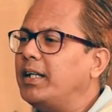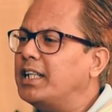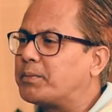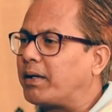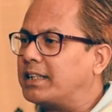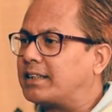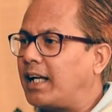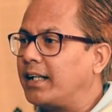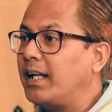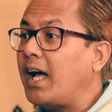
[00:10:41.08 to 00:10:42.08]
East
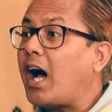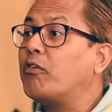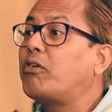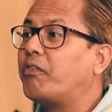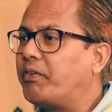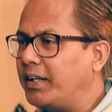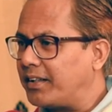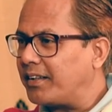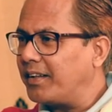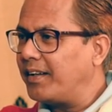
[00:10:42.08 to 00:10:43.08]
Pakistan out of
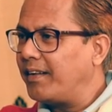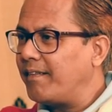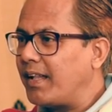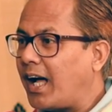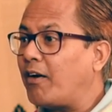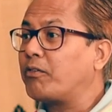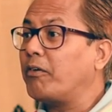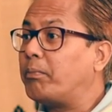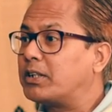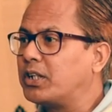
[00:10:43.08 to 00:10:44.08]
fear, out
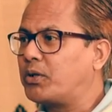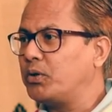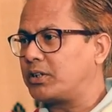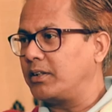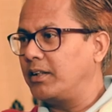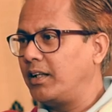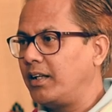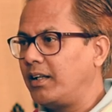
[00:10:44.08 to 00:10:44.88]
of persecution,